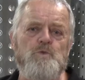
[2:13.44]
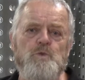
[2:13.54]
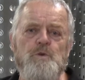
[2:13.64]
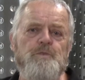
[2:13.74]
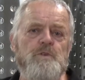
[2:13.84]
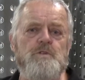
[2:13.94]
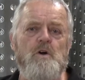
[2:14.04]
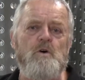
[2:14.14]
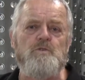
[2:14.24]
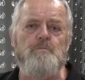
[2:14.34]
or different
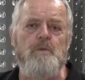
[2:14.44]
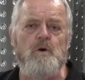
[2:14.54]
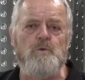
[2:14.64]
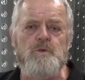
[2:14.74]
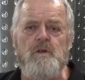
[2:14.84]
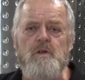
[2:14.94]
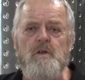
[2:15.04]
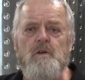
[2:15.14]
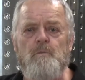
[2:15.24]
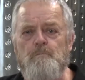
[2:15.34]
styles of barrels,
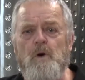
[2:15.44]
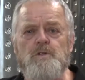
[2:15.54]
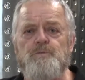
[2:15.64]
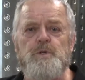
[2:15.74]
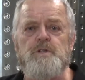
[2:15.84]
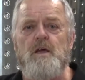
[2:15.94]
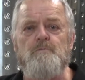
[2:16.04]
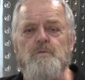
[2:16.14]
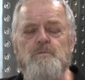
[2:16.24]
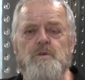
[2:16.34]
most of which
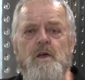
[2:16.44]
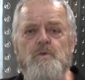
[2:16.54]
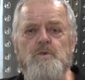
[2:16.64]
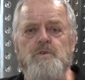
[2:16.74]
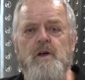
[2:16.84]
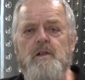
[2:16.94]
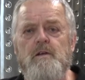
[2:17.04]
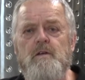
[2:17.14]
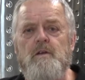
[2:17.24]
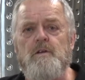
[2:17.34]
comes from South Australia
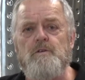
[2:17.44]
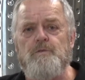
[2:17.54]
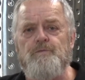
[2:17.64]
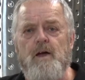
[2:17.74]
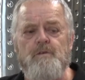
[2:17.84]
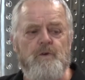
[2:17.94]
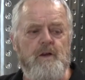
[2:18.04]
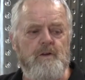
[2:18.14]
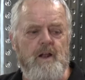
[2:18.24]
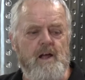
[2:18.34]
to flavour
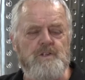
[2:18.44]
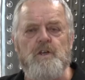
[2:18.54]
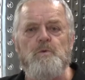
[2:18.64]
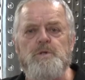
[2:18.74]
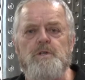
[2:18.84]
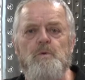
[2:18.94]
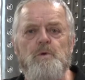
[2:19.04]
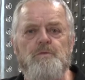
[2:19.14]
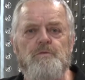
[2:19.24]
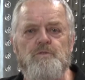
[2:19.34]
and enhance our whisky
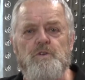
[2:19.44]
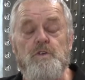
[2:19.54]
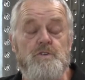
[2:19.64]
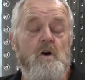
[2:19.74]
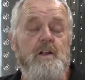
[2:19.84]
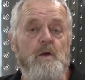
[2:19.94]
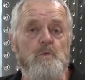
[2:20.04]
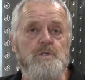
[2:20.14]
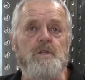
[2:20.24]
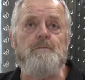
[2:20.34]
with, to design our
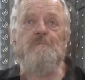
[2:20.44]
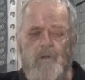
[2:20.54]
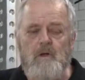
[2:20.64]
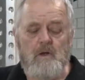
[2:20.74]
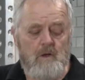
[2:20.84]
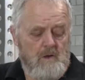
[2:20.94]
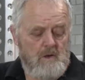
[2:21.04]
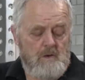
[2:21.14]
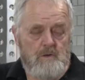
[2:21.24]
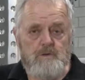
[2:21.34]
whisky.
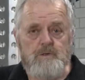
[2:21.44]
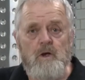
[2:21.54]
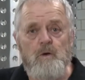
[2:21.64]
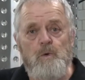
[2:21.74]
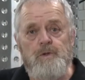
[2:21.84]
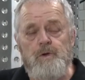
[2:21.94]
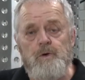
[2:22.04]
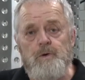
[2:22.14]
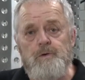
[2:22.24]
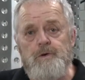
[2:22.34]
So whether
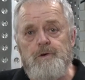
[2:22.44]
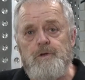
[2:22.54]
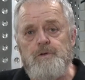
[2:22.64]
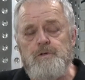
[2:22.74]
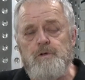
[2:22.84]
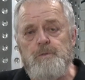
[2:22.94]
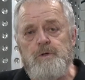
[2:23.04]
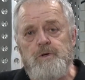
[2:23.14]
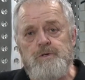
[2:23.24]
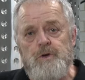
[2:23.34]
you're a
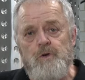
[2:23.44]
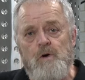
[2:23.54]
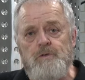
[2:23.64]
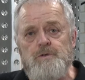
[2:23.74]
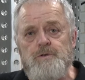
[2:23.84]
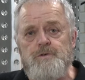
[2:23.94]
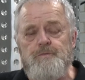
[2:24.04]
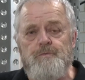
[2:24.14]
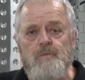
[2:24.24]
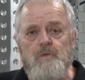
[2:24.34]
consumer as a novice,
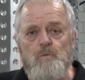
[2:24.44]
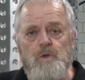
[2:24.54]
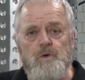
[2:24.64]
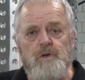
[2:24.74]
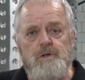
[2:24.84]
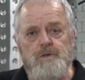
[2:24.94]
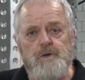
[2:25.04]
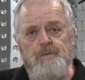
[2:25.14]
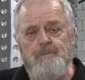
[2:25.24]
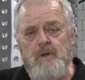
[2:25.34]
whether he's
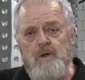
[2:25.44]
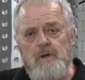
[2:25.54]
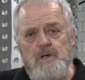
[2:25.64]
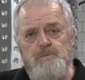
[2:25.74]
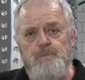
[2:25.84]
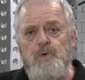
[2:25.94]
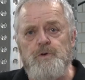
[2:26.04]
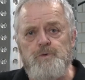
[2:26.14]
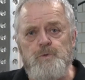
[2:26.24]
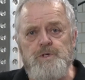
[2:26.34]
a
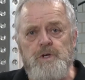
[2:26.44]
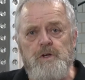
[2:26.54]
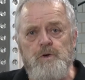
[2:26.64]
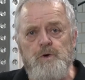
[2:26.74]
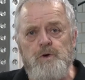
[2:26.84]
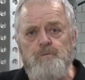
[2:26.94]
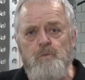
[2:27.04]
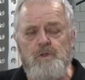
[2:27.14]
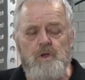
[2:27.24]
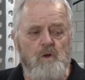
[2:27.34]
experienced whisky nerd,
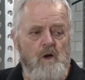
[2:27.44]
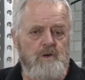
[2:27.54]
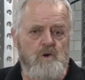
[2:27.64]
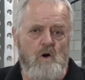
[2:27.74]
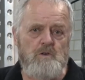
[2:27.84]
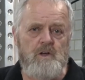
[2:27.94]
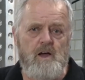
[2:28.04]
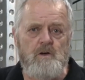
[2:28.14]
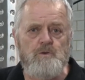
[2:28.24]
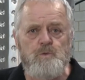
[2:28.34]
whether you like
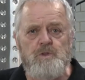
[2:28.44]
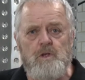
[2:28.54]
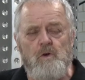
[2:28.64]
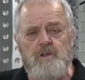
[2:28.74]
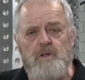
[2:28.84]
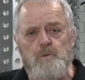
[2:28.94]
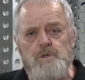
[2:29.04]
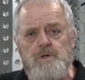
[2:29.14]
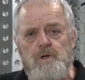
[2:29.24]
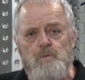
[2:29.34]
cocktails, whether you like your
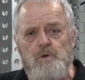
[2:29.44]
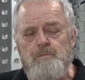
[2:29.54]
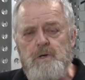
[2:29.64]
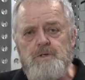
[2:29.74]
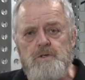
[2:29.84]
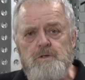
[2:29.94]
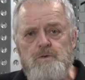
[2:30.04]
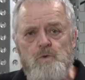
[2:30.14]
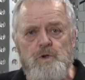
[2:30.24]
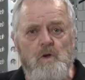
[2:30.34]
whisky with mixers
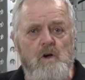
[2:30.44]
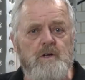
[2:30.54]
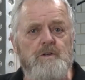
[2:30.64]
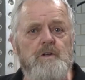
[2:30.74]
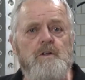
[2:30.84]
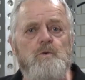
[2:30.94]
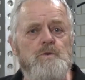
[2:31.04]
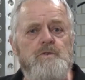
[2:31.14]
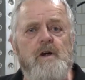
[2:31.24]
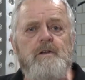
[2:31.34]
or you like it neat or
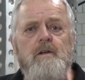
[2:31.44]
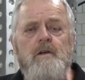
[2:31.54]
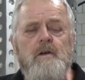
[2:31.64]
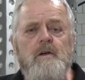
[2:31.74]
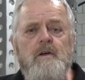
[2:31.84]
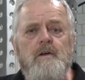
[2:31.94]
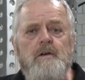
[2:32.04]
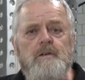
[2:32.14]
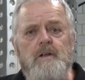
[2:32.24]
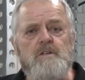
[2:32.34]
straight,
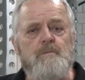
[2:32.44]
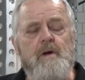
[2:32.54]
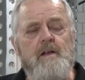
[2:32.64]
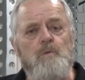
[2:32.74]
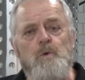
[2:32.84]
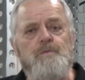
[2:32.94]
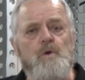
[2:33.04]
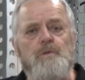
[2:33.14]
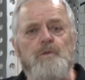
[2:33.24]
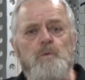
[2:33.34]
doesn't matter, we've
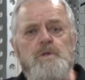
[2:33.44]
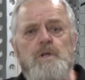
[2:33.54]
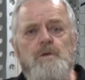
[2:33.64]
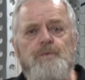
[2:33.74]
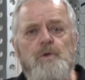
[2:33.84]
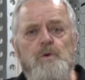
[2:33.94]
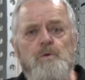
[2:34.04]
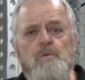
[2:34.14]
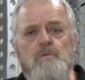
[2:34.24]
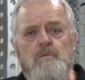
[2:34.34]
got the whisky for
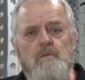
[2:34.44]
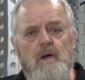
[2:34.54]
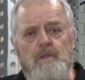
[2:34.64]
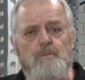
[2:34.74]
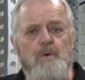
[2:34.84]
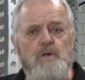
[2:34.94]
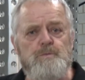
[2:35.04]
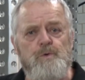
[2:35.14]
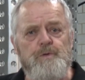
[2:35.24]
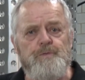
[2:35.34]
you at the price
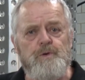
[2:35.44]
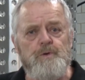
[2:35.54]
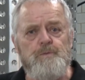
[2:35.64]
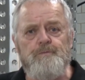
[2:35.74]
point for you.